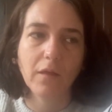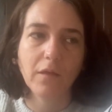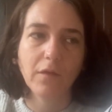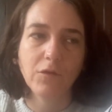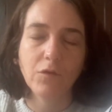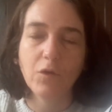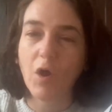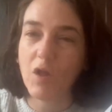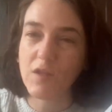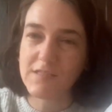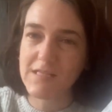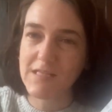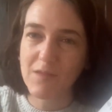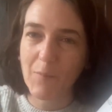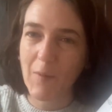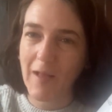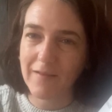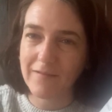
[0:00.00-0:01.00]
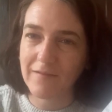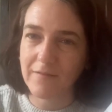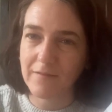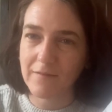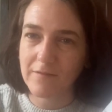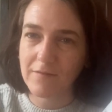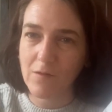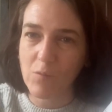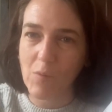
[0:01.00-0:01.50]
can't see the
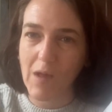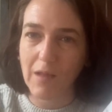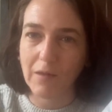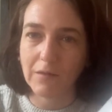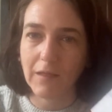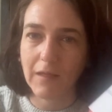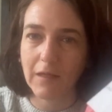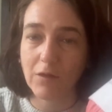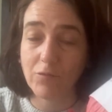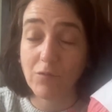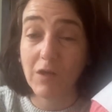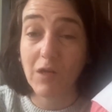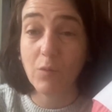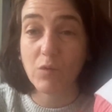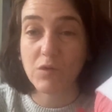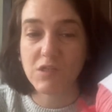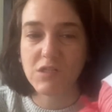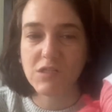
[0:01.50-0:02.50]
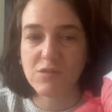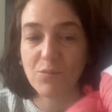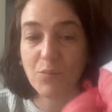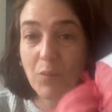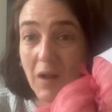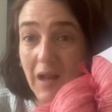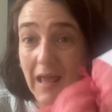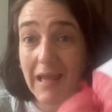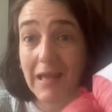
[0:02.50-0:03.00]
patterns so well, and I really wanted some
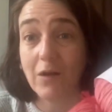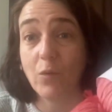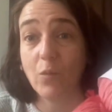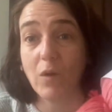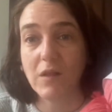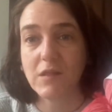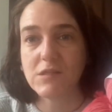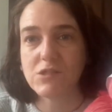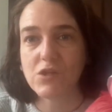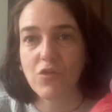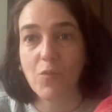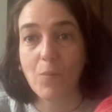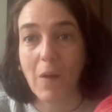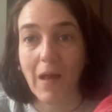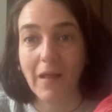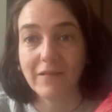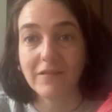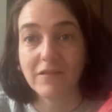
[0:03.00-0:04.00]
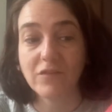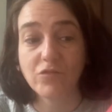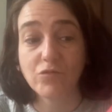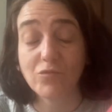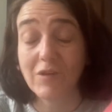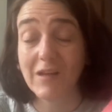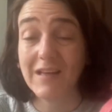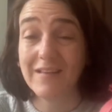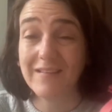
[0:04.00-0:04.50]
plainer ones so the patterns
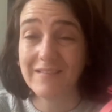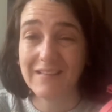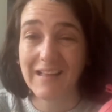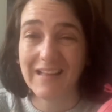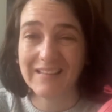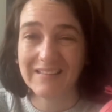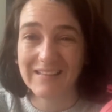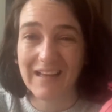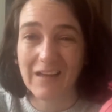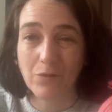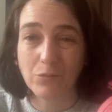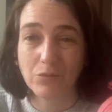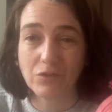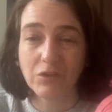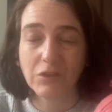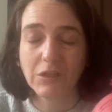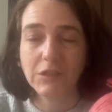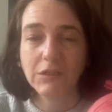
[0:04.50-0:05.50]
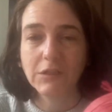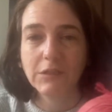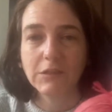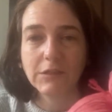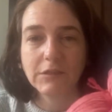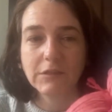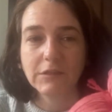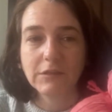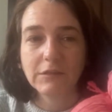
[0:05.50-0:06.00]
really stand out.
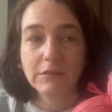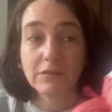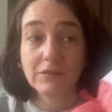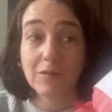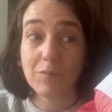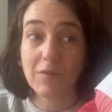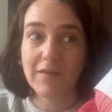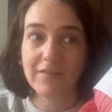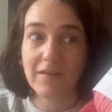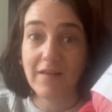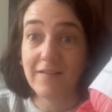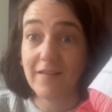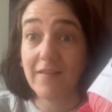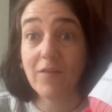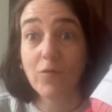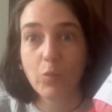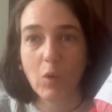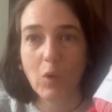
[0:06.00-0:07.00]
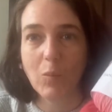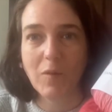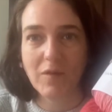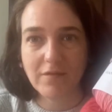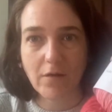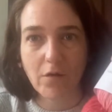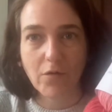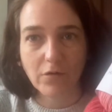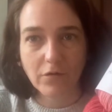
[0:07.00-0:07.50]
So I'm excited. This will be
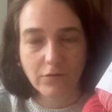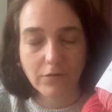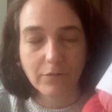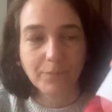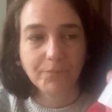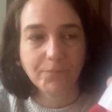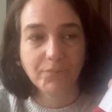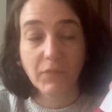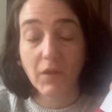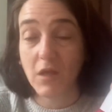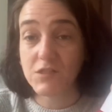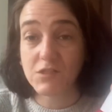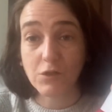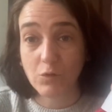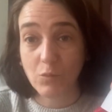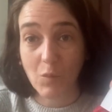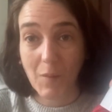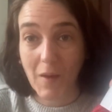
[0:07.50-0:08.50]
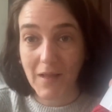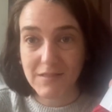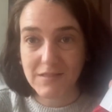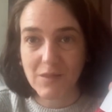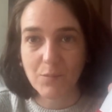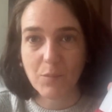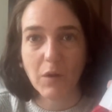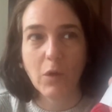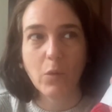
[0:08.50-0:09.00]
socks. I don't know what
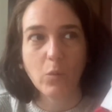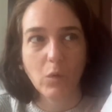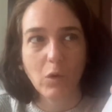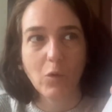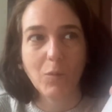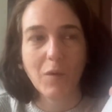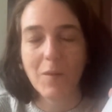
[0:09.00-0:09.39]
pattern, but it will be a